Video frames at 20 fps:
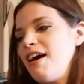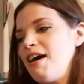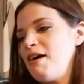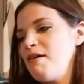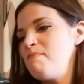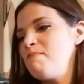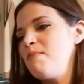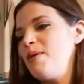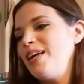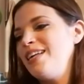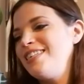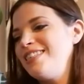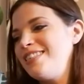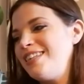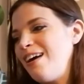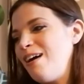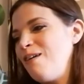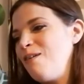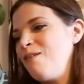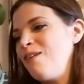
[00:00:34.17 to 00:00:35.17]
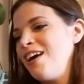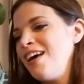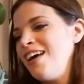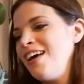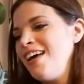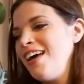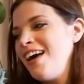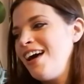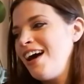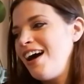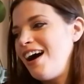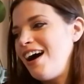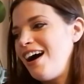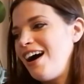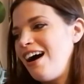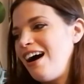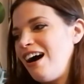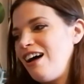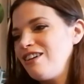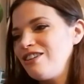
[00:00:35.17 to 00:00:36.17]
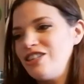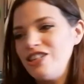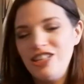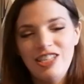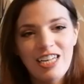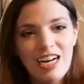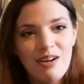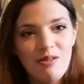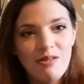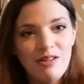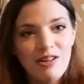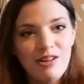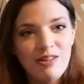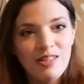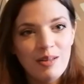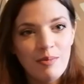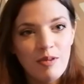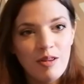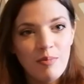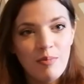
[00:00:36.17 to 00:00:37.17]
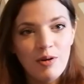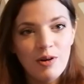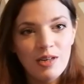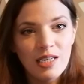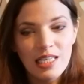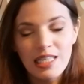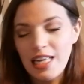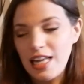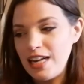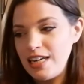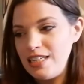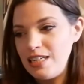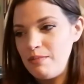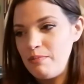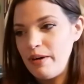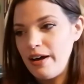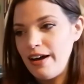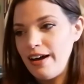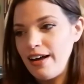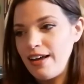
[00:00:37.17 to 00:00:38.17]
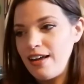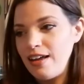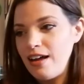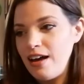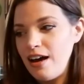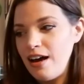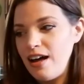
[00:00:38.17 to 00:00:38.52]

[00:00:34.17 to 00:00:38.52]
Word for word: Um, so uh, I'll just share with you some of the books that I did buy.